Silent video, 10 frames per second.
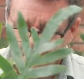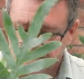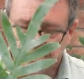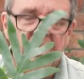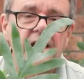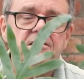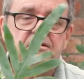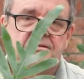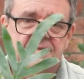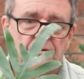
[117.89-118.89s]
and that
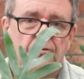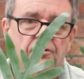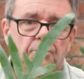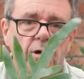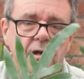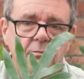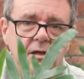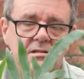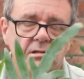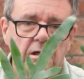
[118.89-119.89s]
actually settles the potting
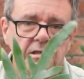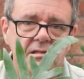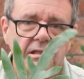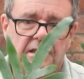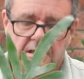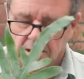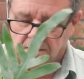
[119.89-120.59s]
mix nicely